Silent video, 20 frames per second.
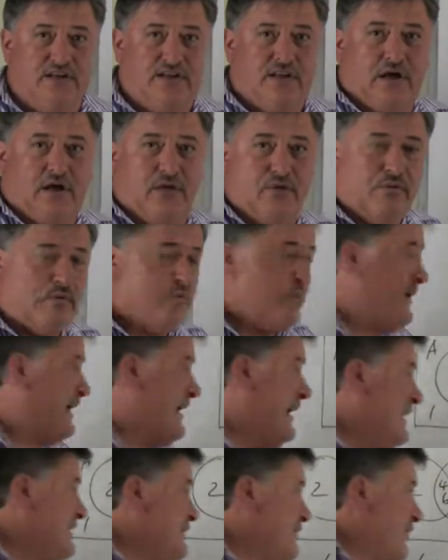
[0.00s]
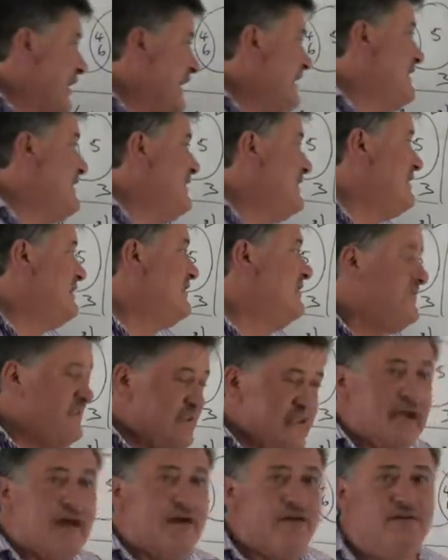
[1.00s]
Now, we can't write it
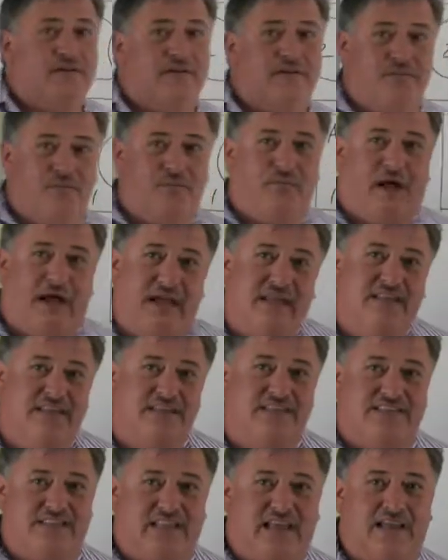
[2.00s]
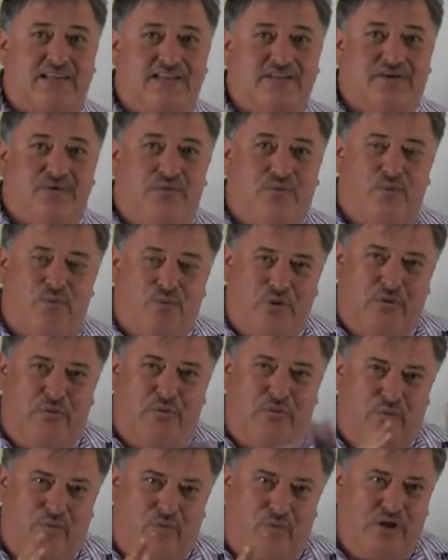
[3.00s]
down minus that. So
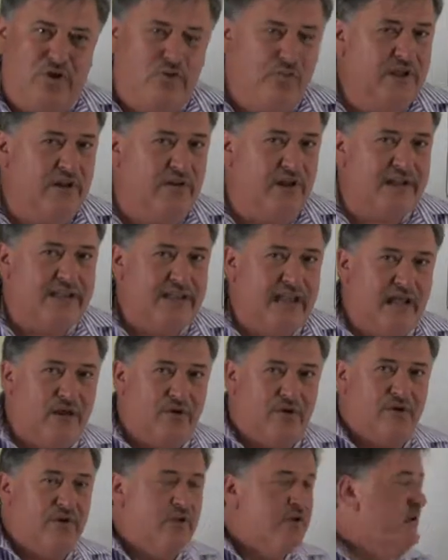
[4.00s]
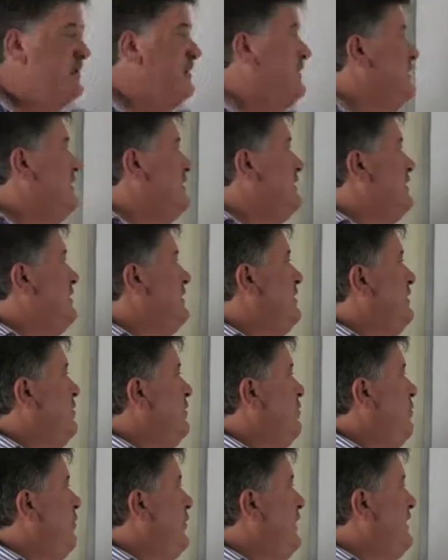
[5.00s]
what do we write down?
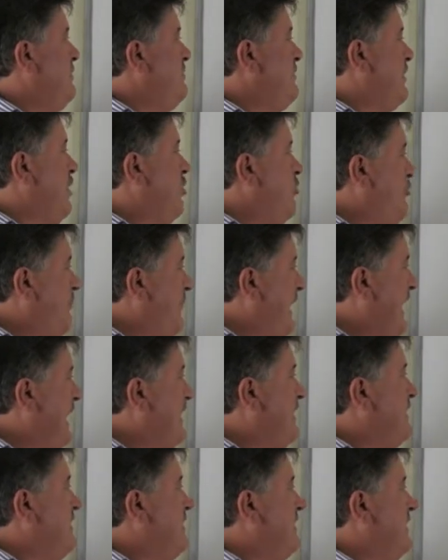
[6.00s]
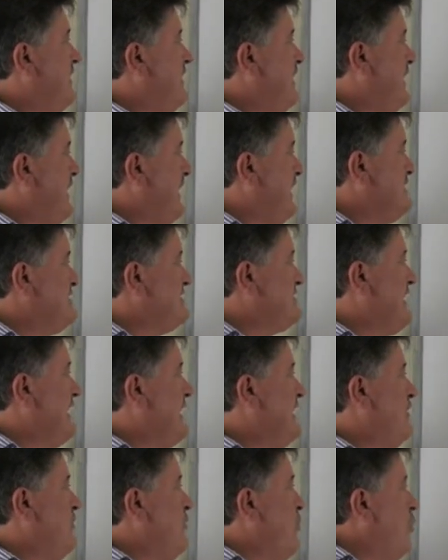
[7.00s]
We go back and
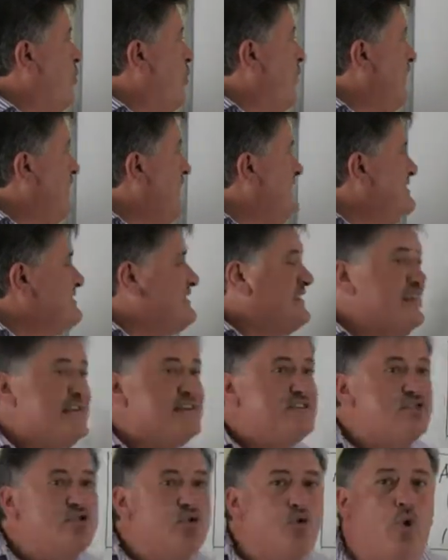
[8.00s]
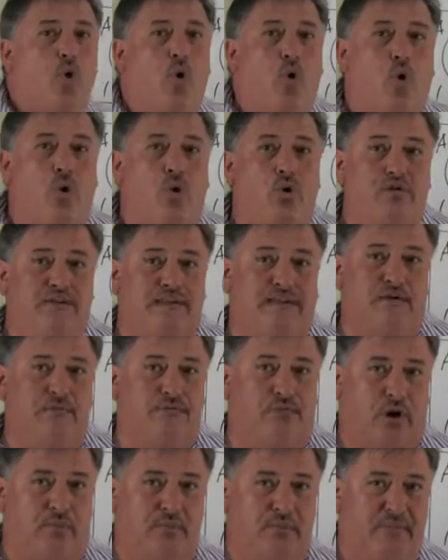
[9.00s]
say, what is this called
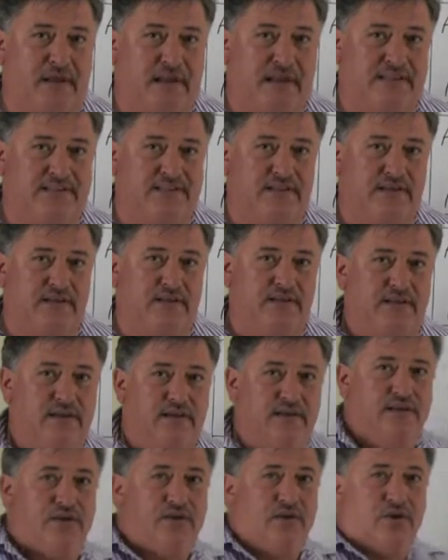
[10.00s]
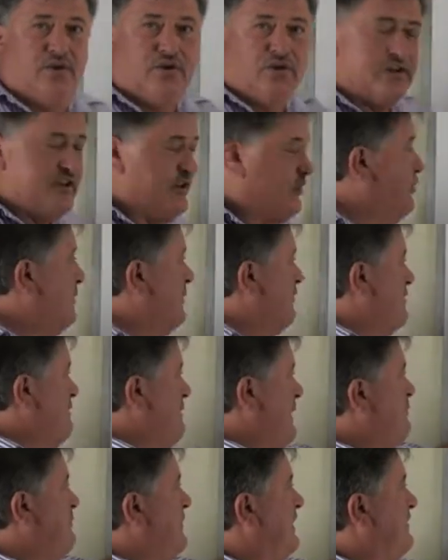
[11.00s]
in probability? You will
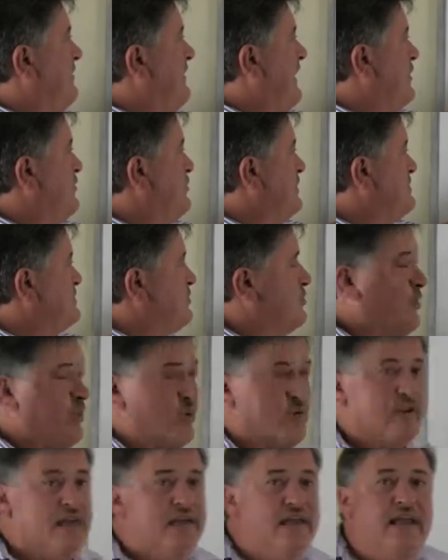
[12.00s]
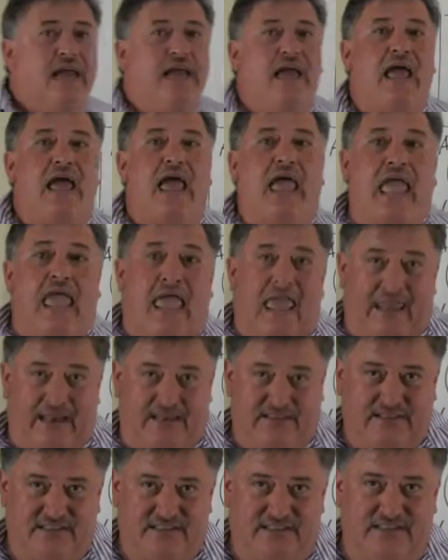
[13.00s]
remember that was called
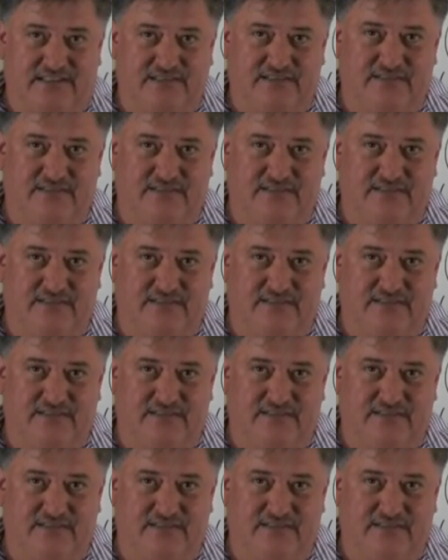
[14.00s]
AND.